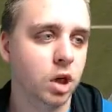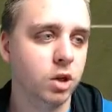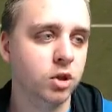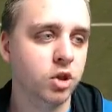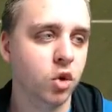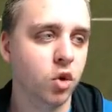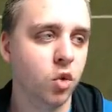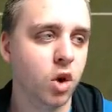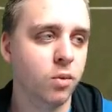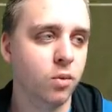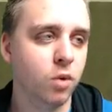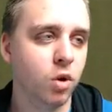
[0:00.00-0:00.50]
I'll
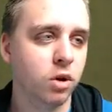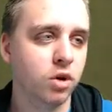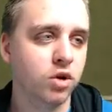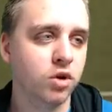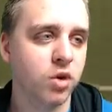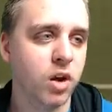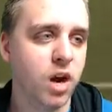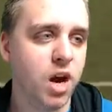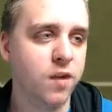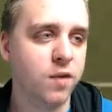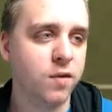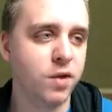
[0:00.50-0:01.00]
do one more
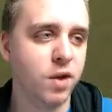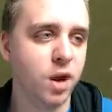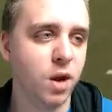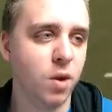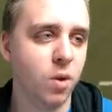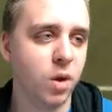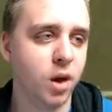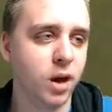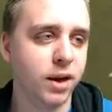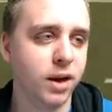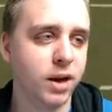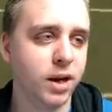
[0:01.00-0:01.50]
drive, and then I
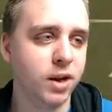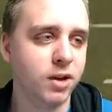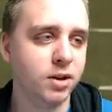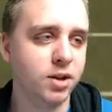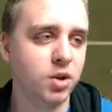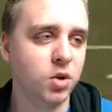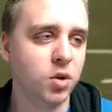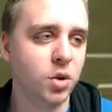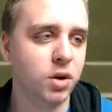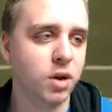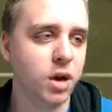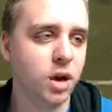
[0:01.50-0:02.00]
want to get
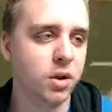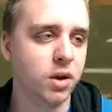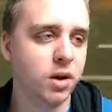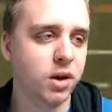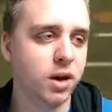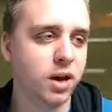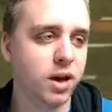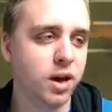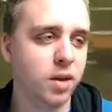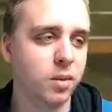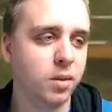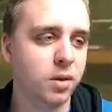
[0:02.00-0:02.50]
into another
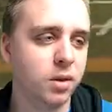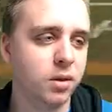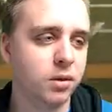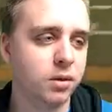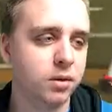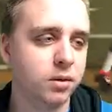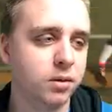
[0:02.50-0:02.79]
game.